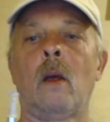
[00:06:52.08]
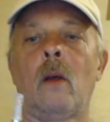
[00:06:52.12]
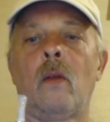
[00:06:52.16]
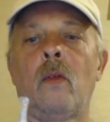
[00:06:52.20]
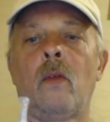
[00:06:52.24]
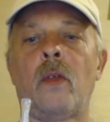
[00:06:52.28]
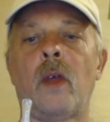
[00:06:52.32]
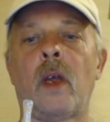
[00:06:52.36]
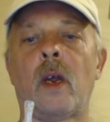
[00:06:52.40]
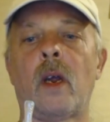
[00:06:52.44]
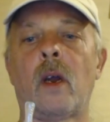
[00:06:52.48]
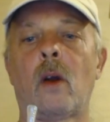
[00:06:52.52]

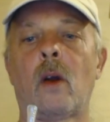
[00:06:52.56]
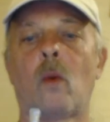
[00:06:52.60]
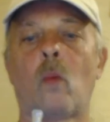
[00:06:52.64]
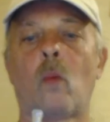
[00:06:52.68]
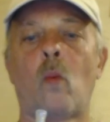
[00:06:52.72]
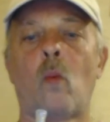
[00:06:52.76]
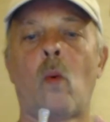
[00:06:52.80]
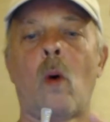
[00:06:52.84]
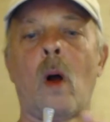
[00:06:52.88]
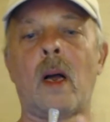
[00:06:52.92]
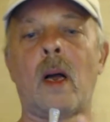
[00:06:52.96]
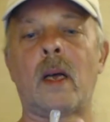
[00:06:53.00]
There
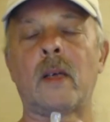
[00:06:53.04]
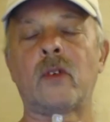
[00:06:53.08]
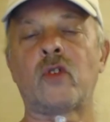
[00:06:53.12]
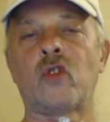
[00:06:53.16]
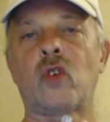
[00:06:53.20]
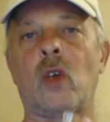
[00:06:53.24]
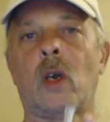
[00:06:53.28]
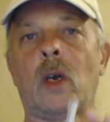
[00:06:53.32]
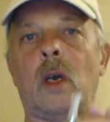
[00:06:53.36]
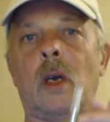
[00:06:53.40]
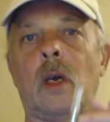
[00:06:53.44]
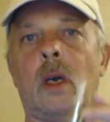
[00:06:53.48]

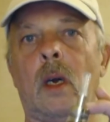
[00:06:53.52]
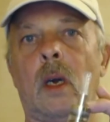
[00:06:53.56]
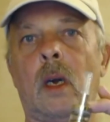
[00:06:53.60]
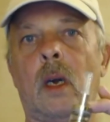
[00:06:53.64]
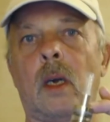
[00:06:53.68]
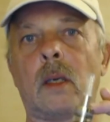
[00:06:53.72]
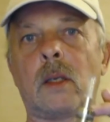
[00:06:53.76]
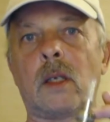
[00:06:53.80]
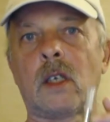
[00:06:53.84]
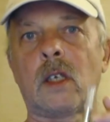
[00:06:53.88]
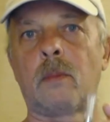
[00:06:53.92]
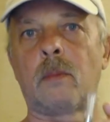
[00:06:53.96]
was
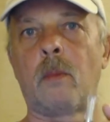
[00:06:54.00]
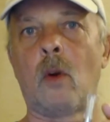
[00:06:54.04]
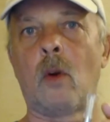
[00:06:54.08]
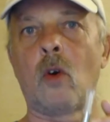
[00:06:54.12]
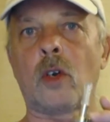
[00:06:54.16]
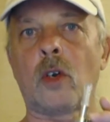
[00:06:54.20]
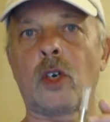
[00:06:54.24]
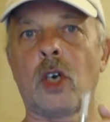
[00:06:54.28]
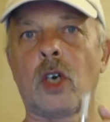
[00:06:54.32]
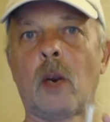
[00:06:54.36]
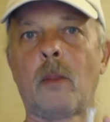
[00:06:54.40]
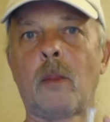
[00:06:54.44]
a
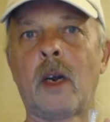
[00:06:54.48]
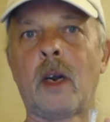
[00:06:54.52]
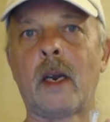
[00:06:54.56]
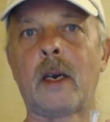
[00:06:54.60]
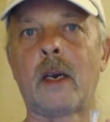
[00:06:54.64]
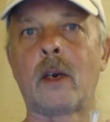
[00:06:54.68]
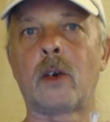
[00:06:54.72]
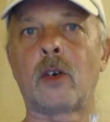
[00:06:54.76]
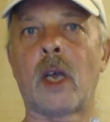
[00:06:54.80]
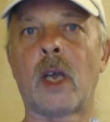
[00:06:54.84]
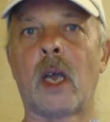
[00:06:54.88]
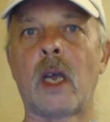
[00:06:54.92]
SMOK
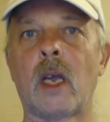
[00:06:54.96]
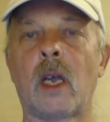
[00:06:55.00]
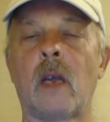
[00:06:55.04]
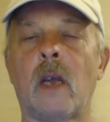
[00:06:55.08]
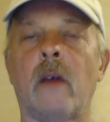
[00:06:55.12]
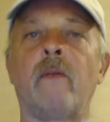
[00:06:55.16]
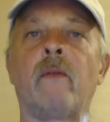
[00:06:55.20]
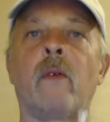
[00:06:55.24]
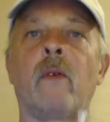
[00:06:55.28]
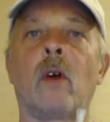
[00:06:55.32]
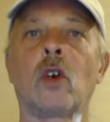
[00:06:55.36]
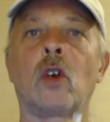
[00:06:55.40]
Terminator Tank
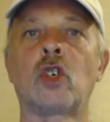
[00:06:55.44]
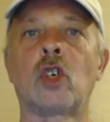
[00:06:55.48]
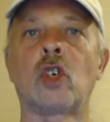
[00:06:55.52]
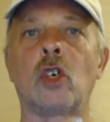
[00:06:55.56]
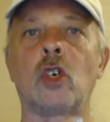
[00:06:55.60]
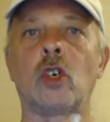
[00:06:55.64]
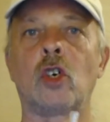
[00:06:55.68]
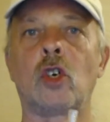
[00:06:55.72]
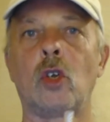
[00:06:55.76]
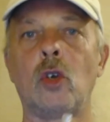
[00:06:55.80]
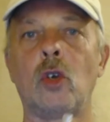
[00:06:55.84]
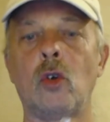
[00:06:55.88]

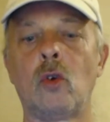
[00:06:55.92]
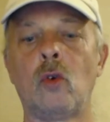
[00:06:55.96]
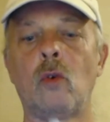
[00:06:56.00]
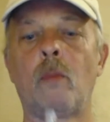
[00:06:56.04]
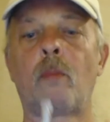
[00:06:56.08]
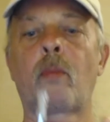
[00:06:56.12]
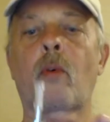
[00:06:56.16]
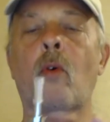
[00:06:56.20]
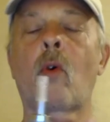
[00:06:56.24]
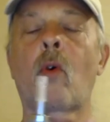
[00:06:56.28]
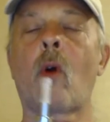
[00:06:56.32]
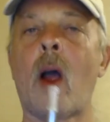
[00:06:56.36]
version
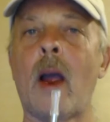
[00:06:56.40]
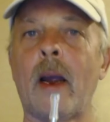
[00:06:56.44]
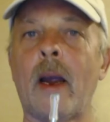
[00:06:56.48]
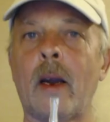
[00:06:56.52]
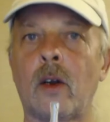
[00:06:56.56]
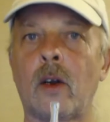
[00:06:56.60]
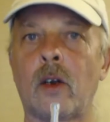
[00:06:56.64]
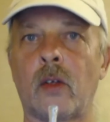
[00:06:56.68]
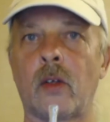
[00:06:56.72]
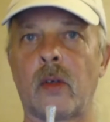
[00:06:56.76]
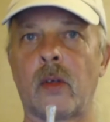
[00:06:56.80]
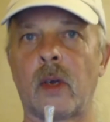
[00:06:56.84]
2
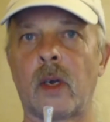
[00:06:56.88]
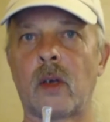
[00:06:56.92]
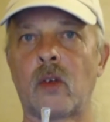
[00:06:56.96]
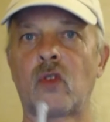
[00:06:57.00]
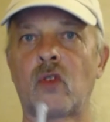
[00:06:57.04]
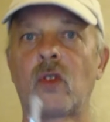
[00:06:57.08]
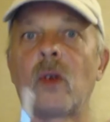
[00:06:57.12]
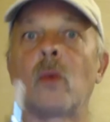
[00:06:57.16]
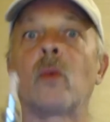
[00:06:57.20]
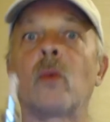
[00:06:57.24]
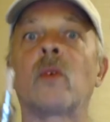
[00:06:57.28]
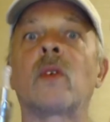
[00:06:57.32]
prior to
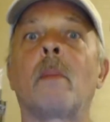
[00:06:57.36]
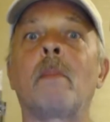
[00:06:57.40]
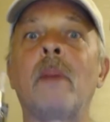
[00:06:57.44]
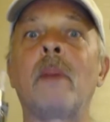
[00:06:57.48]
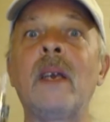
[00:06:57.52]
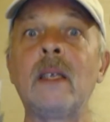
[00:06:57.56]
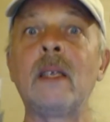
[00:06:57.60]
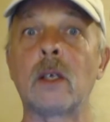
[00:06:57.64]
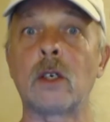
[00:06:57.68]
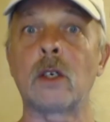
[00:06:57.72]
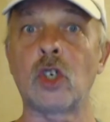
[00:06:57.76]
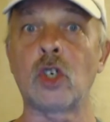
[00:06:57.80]
this that was a
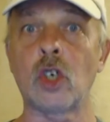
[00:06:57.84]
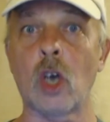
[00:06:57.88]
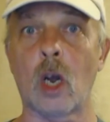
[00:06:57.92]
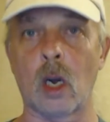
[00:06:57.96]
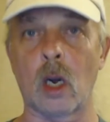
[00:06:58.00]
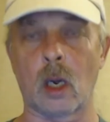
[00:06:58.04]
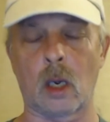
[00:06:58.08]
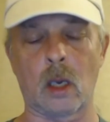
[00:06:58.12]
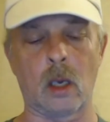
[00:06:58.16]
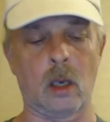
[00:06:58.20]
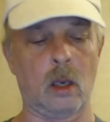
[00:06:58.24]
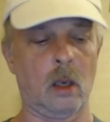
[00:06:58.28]
piece of
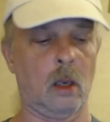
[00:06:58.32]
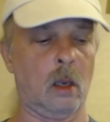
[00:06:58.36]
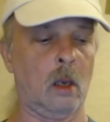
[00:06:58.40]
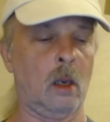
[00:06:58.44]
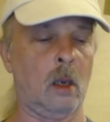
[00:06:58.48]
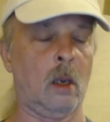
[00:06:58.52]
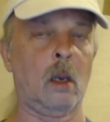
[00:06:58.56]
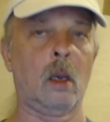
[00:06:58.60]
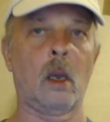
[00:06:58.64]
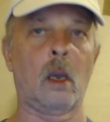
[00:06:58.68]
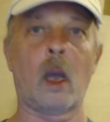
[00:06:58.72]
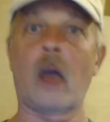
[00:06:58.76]
junk.
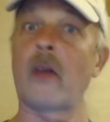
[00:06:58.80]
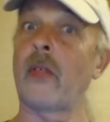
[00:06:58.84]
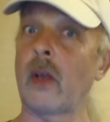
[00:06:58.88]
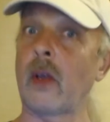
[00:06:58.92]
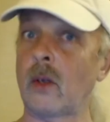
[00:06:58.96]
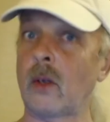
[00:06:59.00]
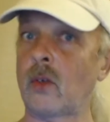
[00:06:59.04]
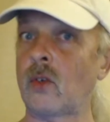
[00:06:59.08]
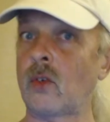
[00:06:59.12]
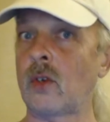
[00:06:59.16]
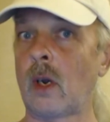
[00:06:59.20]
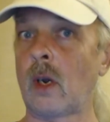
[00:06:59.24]
I
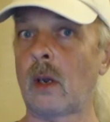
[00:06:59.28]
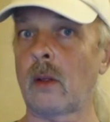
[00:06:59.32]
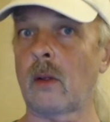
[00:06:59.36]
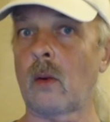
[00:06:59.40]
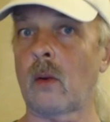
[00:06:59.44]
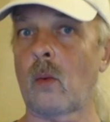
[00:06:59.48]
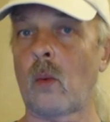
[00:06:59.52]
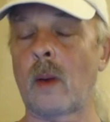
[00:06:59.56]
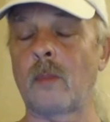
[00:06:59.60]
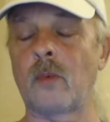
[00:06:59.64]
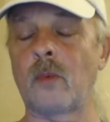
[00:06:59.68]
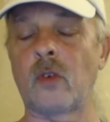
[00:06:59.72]
think it's still on
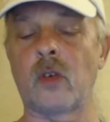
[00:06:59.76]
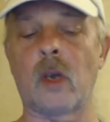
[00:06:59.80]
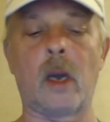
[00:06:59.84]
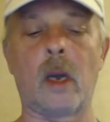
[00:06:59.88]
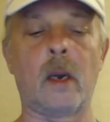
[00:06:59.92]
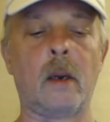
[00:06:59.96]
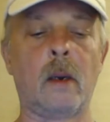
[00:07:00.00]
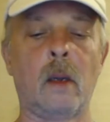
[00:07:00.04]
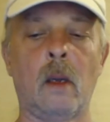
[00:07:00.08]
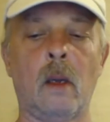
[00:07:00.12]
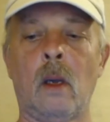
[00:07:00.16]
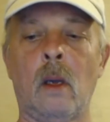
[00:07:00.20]
their
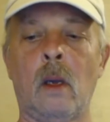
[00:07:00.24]
website.